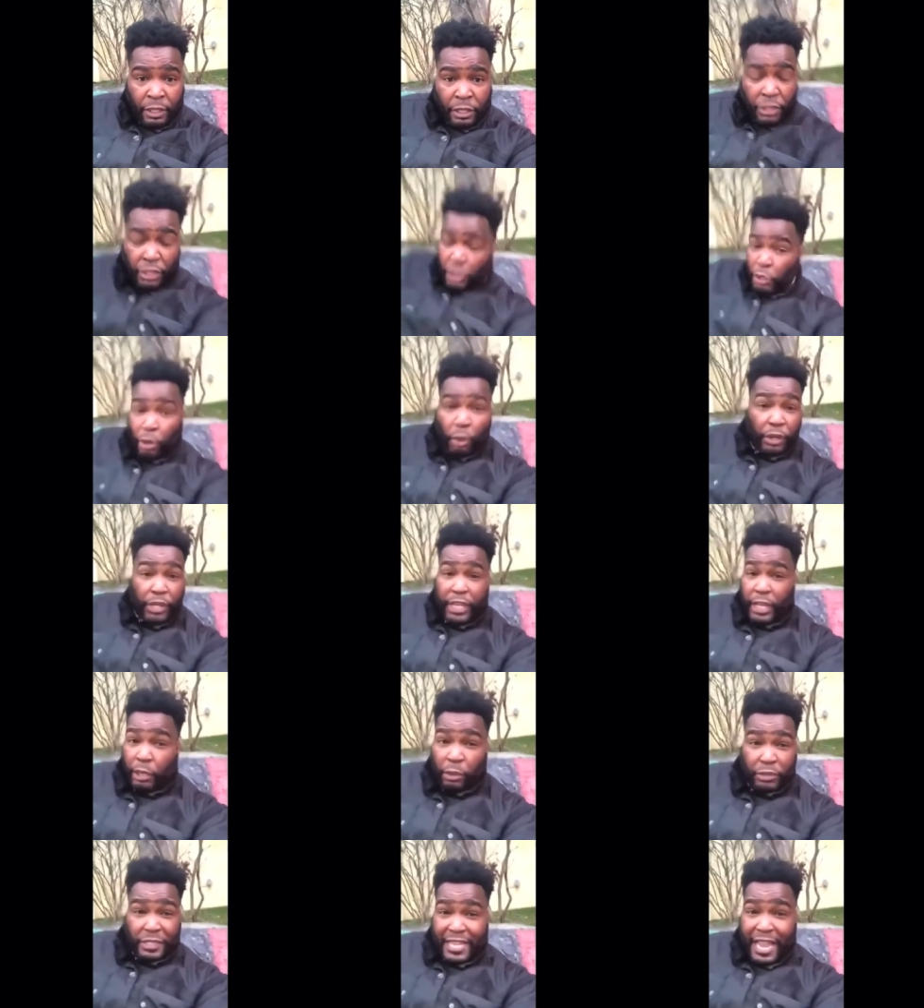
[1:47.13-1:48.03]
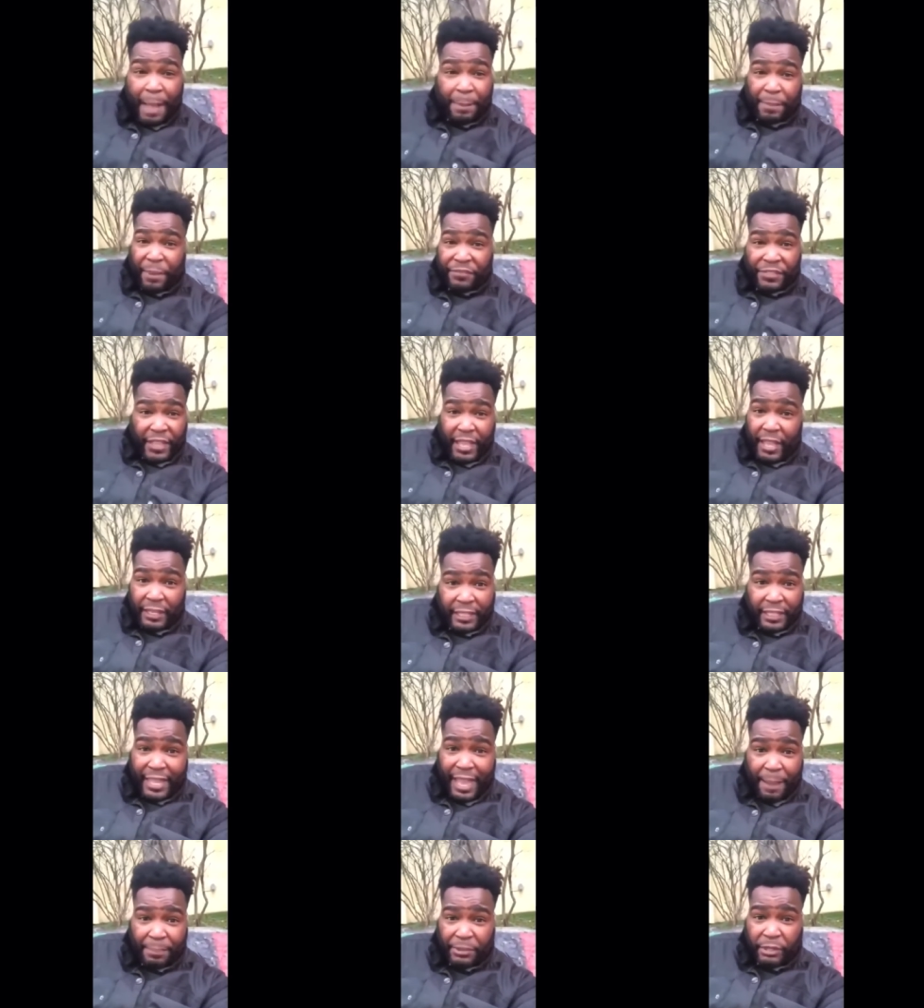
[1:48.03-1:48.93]
You don't get on top of the
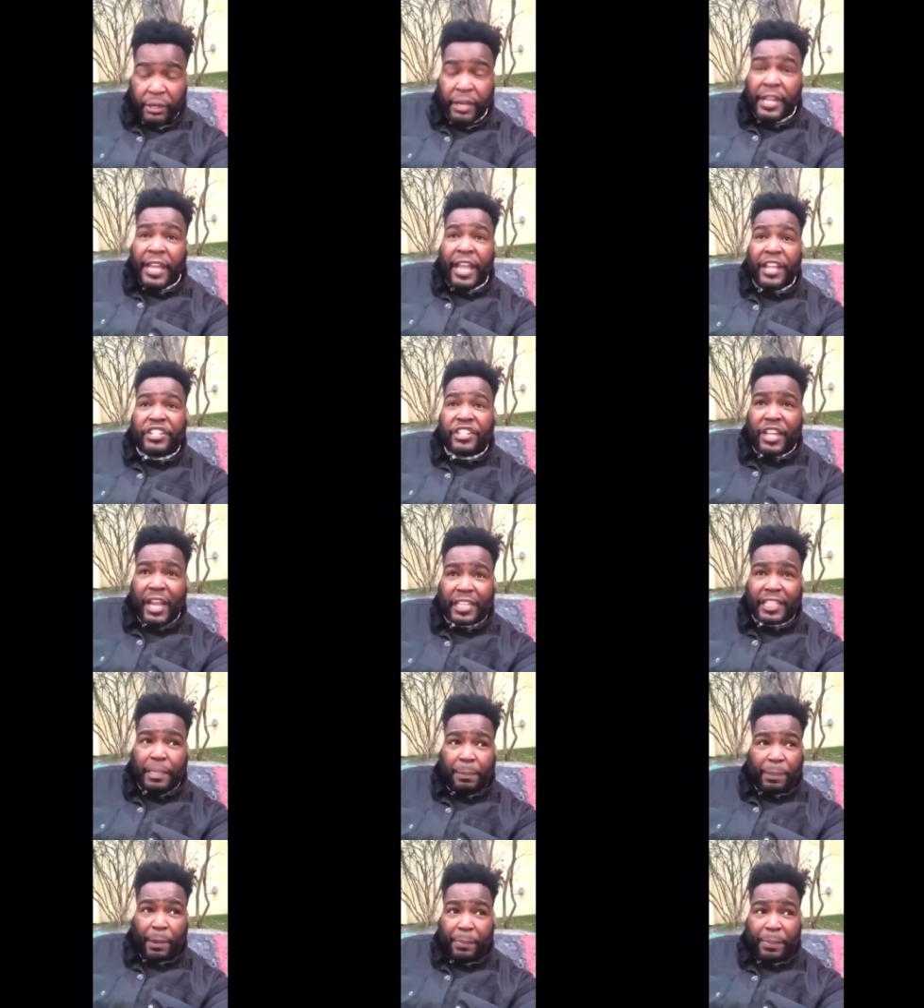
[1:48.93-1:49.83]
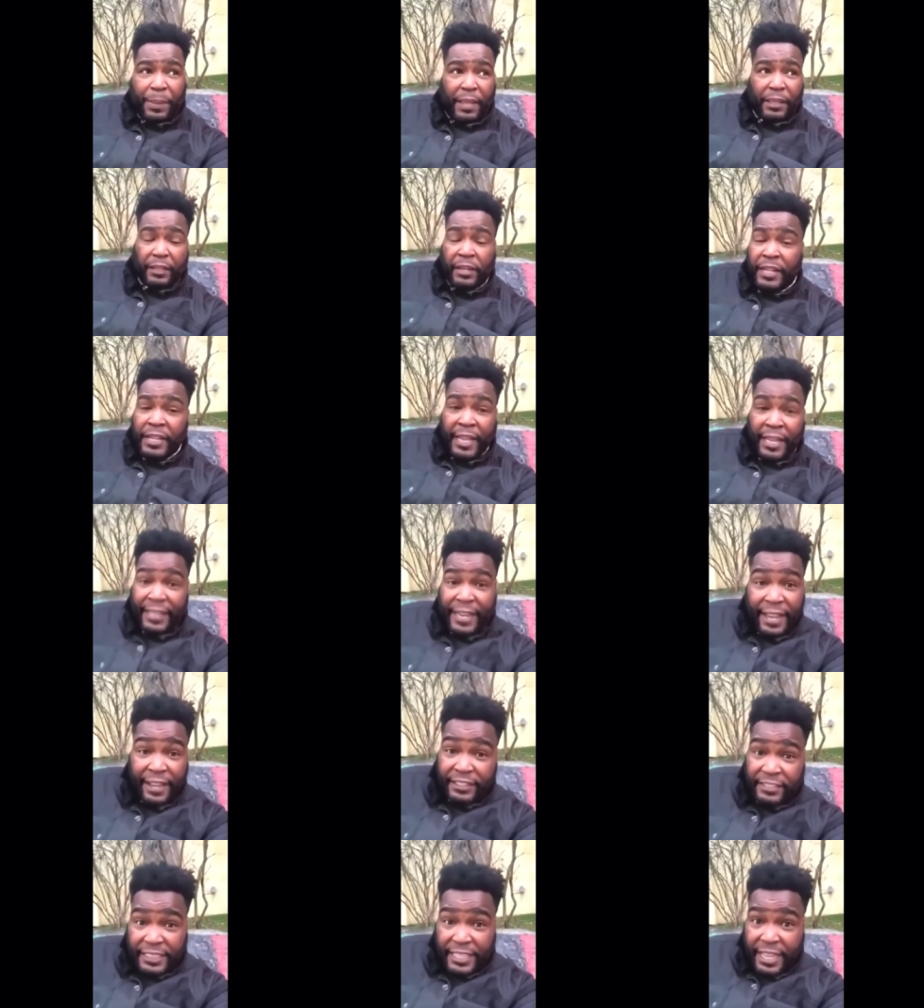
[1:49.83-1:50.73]
helicopter and check the propeller. And
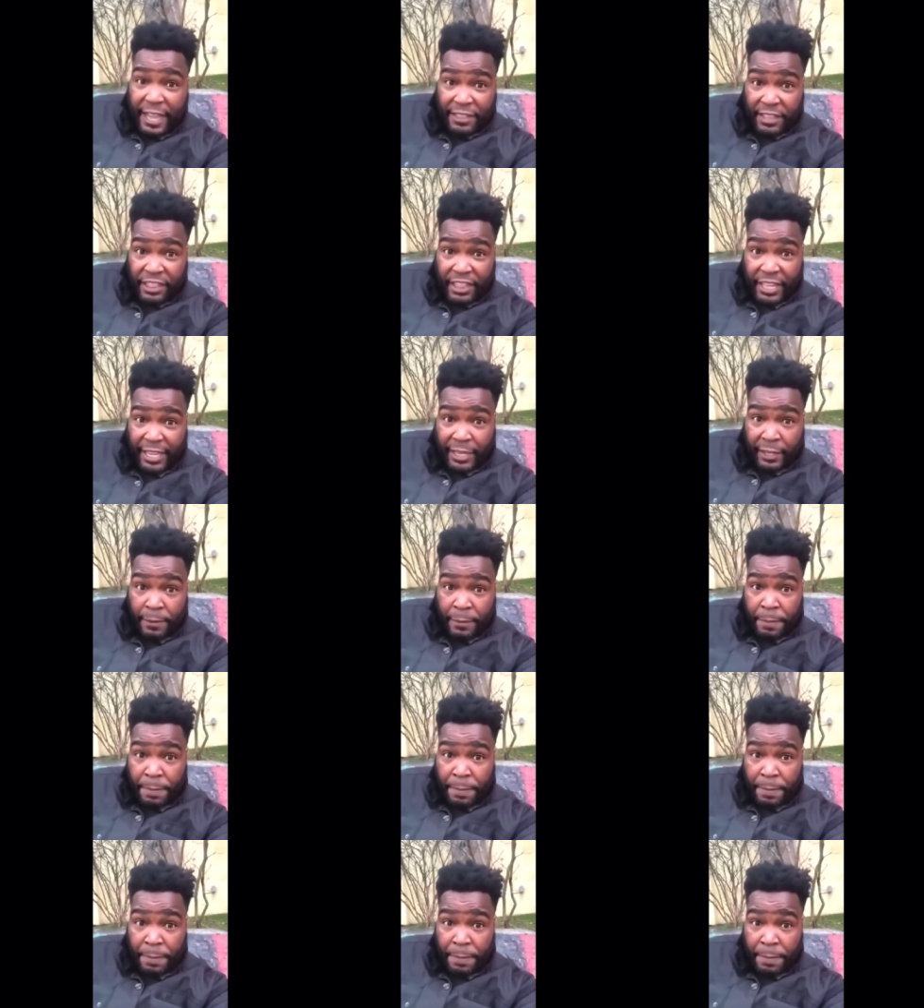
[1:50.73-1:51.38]
here's the other thing.